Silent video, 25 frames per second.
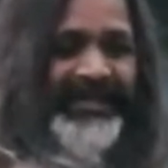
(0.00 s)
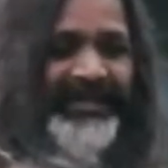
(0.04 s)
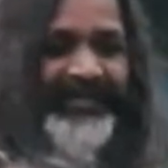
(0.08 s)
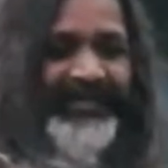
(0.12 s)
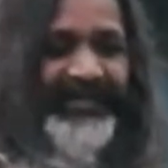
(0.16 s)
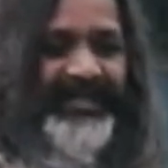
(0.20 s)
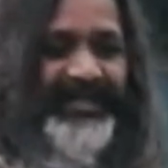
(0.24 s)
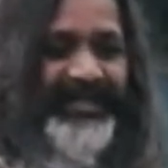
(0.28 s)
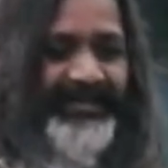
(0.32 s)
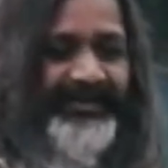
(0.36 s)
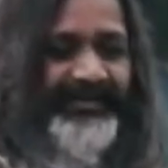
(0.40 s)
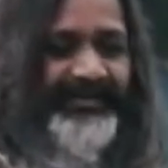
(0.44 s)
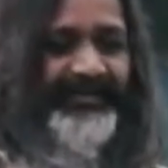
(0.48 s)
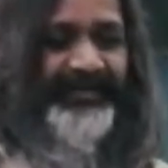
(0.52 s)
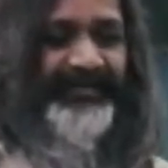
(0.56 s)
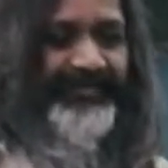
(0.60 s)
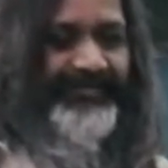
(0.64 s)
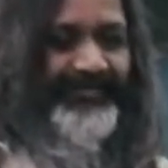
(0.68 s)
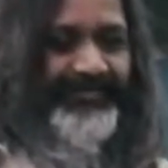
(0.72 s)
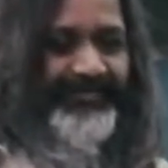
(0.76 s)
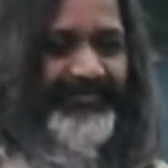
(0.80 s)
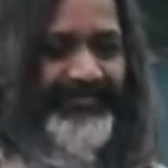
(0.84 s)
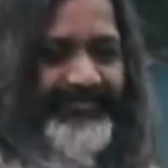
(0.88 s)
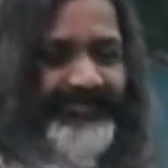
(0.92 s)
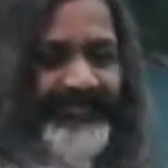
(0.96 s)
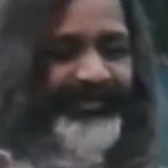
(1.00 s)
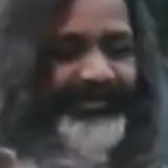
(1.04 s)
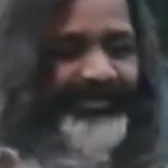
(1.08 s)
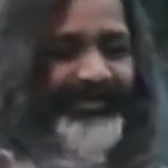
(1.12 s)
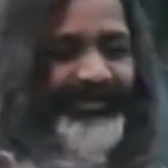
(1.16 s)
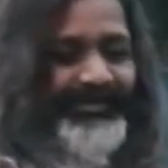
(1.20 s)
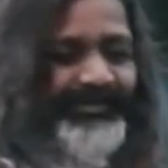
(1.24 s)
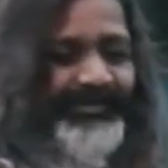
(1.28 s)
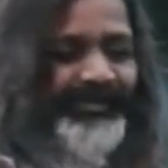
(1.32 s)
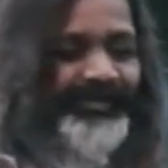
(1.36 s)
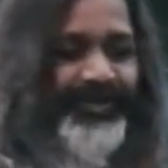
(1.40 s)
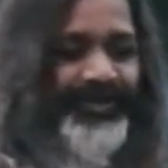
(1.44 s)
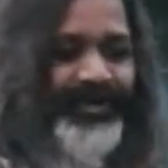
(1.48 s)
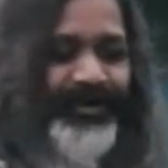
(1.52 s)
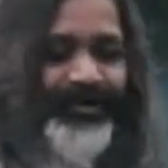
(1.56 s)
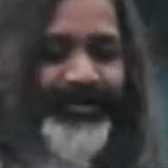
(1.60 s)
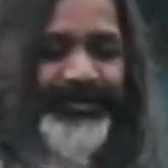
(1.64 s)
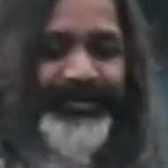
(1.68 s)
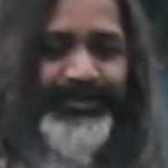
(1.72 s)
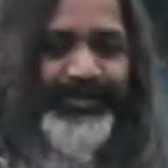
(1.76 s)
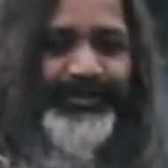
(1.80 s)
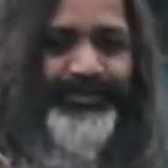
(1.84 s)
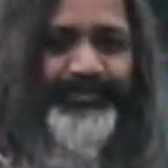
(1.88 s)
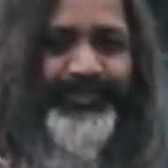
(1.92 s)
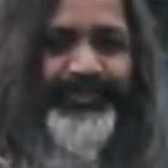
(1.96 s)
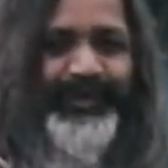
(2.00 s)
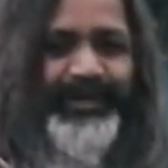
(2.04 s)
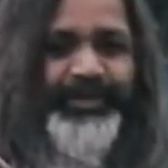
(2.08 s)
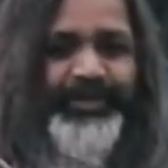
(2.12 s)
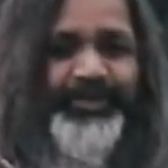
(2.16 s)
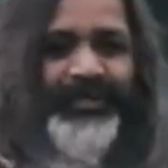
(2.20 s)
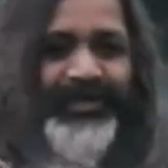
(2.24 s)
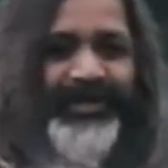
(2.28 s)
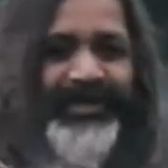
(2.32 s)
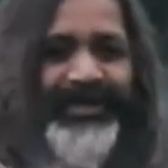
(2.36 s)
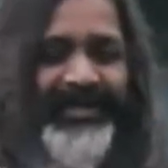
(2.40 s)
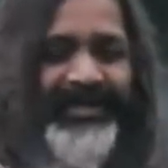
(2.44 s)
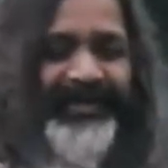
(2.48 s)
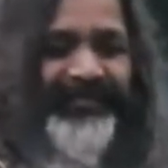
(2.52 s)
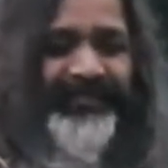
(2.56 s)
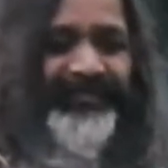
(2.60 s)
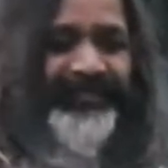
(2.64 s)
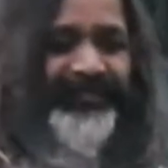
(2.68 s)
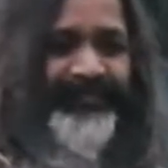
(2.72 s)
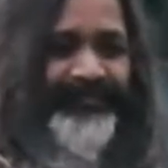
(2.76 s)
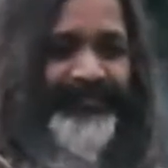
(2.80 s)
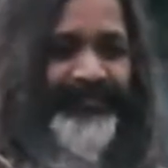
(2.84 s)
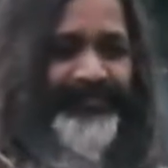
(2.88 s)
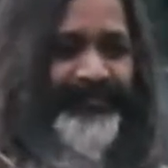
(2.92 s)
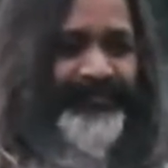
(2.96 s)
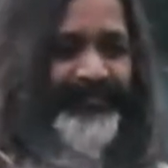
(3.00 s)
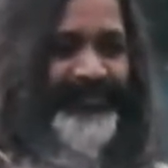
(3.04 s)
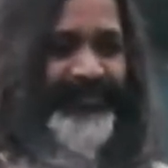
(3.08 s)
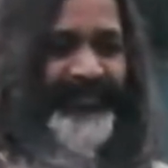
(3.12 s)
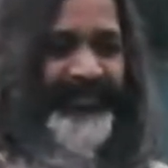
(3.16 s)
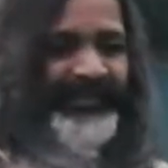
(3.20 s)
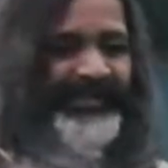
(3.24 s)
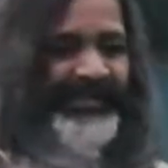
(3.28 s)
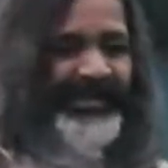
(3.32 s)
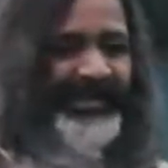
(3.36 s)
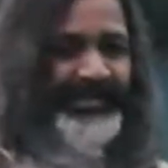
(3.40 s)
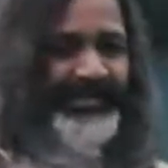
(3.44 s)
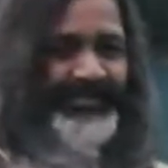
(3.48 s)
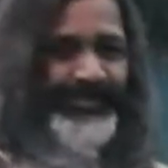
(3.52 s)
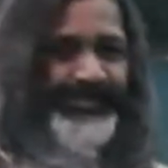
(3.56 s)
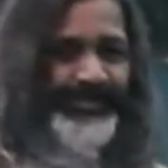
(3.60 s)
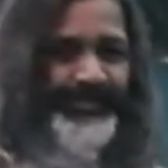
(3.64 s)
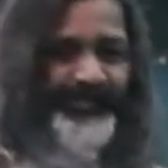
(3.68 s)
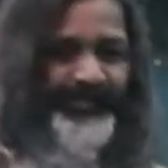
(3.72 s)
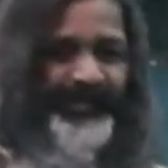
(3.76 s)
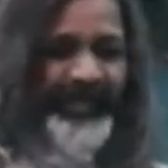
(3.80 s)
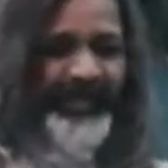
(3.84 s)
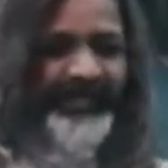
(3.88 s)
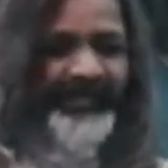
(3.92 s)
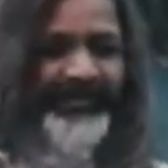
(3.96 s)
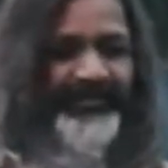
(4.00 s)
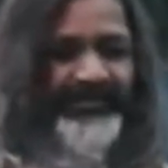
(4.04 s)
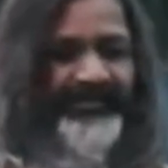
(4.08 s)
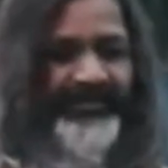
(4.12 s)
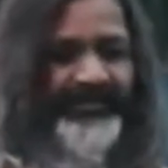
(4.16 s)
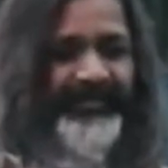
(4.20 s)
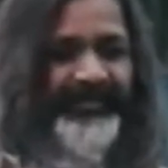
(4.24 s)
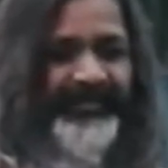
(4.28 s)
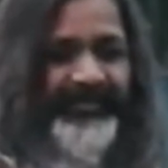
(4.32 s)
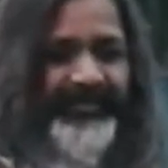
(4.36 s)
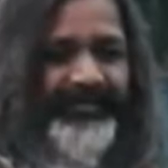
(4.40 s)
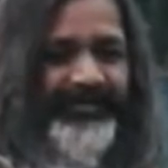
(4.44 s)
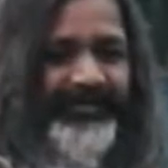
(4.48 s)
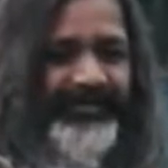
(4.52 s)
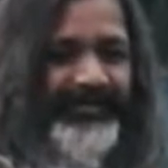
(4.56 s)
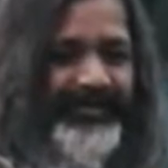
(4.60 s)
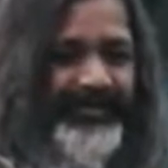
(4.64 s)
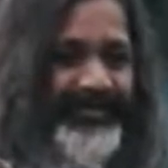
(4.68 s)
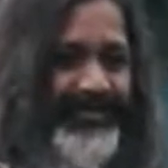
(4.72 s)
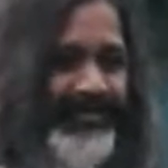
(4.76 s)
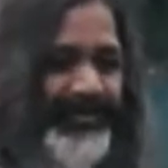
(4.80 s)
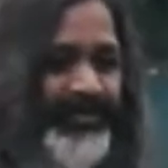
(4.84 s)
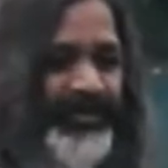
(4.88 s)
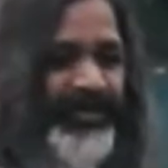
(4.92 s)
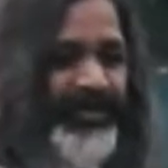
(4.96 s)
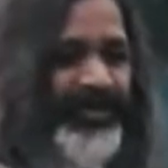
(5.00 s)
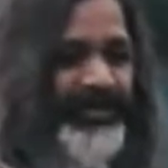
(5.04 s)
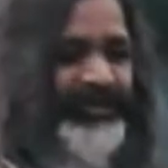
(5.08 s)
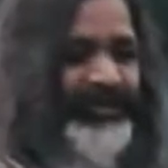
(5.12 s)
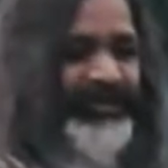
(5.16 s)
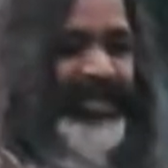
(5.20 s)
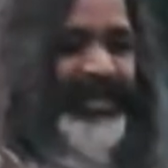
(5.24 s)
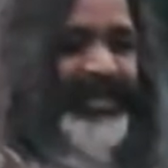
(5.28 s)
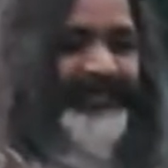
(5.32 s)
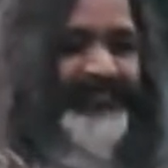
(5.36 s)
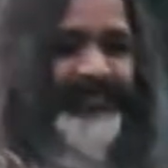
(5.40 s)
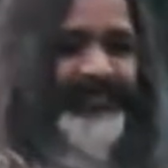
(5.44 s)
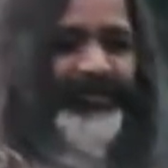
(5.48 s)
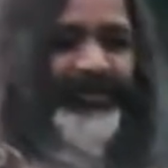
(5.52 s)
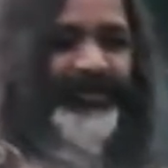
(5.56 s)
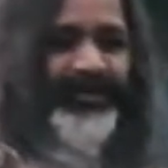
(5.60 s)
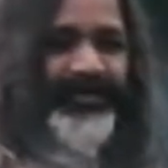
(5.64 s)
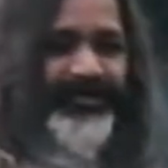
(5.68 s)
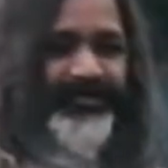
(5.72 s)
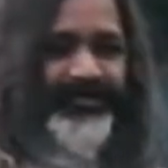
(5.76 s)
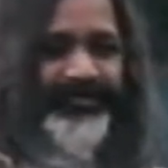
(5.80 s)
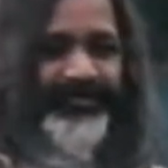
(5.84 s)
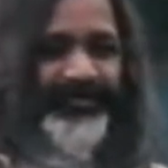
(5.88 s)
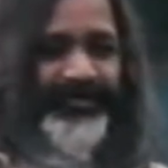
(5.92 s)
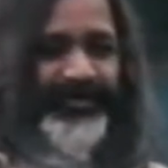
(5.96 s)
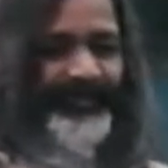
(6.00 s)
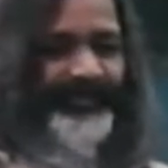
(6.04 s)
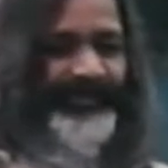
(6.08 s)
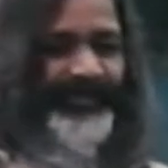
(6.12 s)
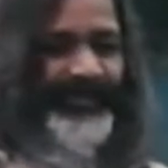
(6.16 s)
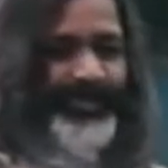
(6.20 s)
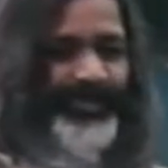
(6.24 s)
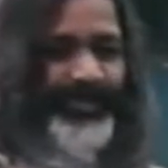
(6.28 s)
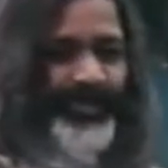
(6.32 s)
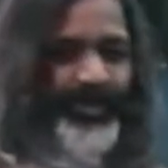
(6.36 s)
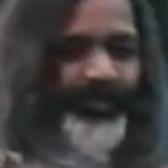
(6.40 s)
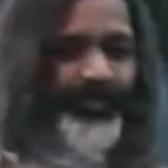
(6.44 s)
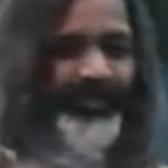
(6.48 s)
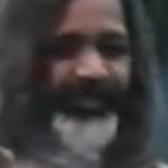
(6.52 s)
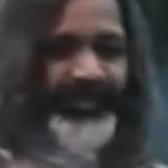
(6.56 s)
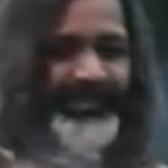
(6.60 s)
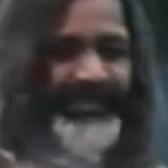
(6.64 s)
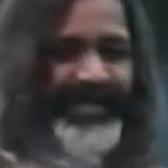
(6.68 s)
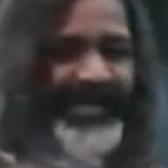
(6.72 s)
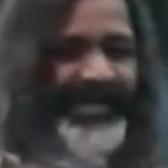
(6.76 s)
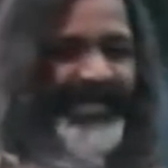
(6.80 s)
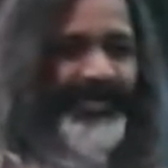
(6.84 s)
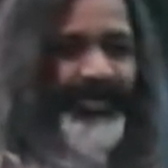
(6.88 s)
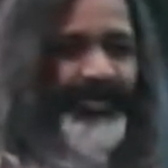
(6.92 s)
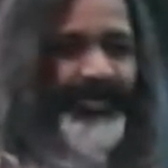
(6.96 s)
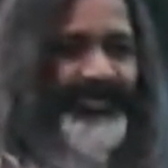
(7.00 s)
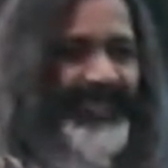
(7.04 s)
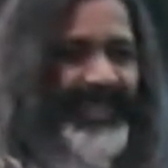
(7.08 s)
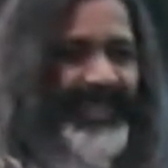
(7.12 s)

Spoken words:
then it is called spiritual life, that the spirit is not capable of being overshadowed